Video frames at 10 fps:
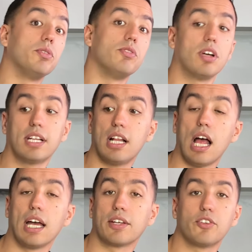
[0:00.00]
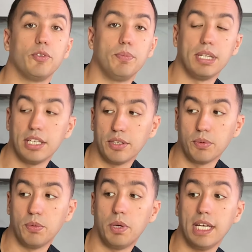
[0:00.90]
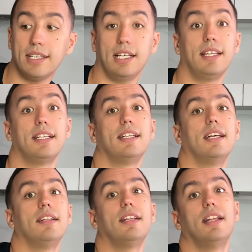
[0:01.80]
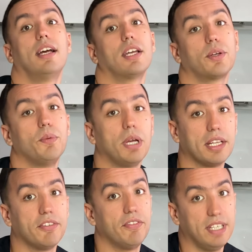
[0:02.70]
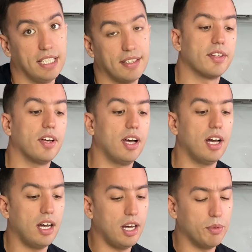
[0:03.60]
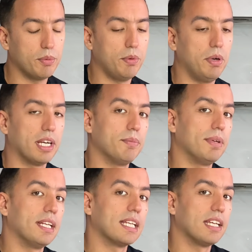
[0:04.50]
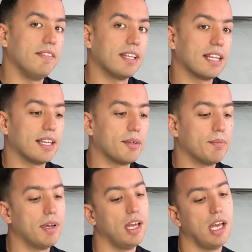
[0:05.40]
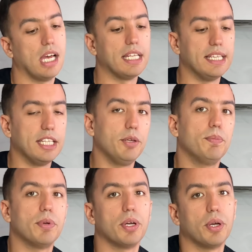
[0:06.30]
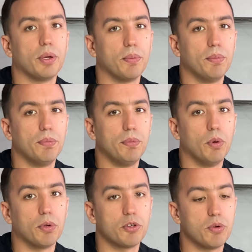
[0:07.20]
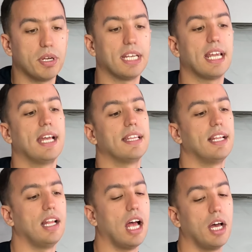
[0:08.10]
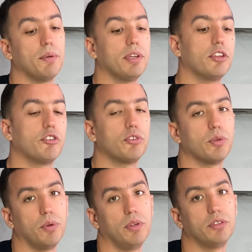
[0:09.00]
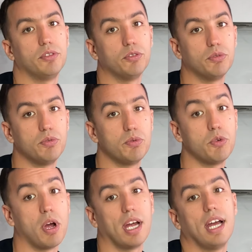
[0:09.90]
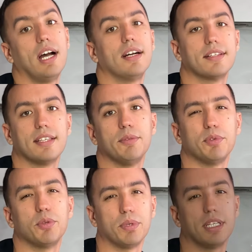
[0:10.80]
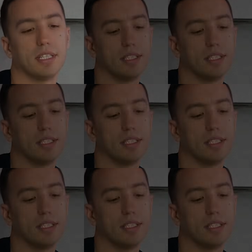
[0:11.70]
not like to be wet and they don't like wet feet. So I would recommend giving them a deep watering and allowing the soil to dry out in between.